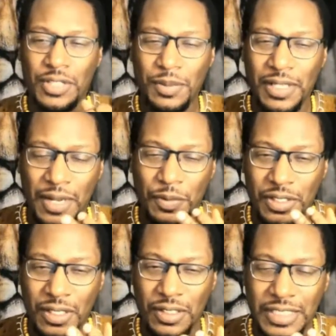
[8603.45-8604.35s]
something that
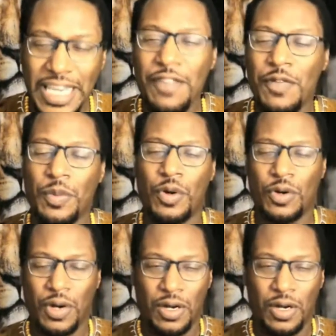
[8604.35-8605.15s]
was achievable,